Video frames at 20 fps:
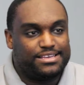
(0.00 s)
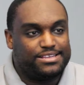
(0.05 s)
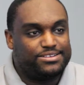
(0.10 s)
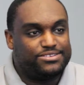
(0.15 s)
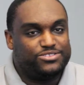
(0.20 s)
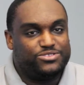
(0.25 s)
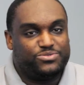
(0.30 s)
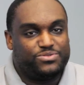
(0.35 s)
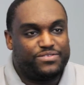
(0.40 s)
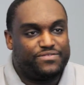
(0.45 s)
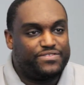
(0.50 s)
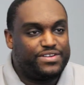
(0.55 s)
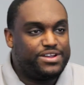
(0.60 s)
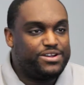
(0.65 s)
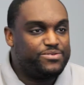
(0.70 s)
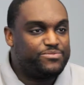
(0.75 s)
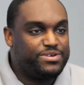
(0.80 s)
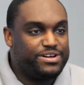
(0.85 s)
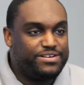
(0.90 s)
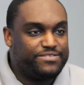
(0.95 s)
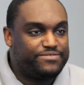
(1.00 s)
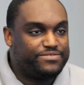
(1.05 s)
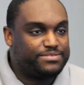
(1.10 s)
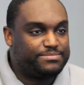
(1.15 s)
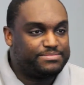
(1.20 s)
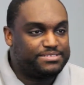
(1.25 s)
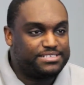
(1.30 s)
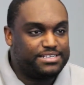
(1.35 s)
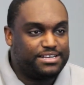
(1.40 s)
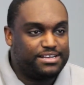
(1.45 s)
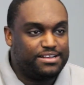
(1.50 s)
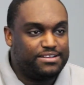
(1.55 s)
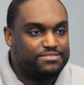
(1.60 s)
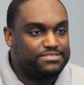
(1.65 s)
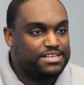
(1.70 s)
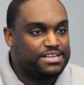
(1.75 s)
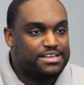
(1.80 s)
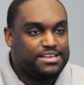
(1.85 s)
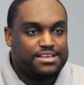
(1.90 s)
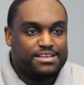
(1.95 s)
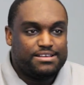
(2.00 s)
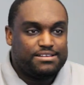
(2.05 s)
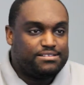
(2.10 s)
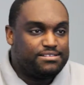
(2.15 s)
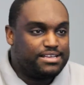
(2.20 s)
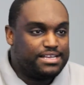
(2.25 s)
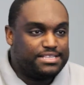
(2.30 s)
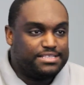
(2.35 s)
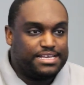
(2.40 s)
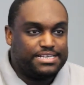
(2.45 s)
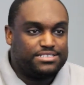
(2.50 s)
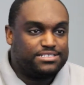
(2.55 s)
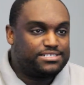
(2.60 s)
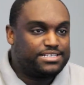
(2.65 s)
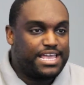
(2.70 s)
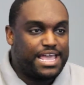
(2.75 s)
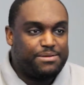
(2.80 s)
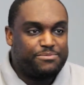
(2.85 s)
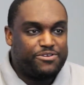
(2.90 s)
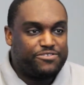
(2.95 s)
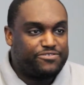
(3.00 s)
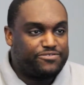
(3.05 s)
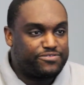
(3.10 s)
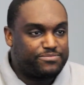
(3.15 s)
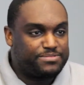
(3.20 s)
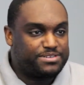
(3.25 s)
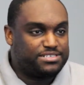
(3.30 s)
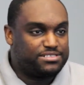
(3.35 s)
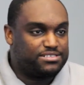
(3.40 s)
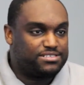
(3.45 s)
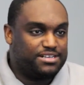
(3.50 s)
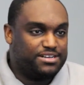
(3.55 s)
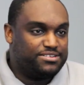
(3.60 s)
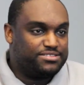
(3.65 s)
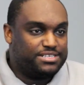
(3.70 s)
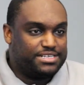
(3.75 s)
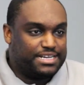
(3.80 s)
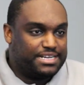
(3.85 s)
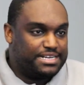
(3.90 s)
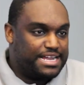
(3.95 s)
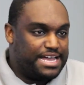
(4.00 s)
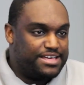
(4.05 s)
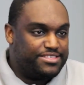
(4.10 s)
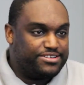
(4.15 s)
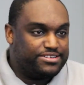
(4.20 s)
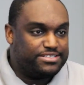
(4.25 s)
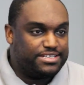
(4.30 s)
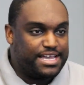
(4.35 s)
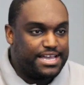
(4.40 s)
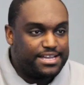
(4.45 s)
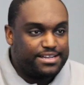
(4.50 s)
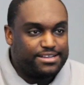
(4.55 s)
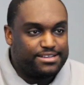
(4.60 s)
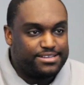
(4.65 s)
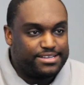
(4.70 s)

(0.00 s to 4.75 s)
that are doing very well for themselves, and they just came over from consulting and now they're tech.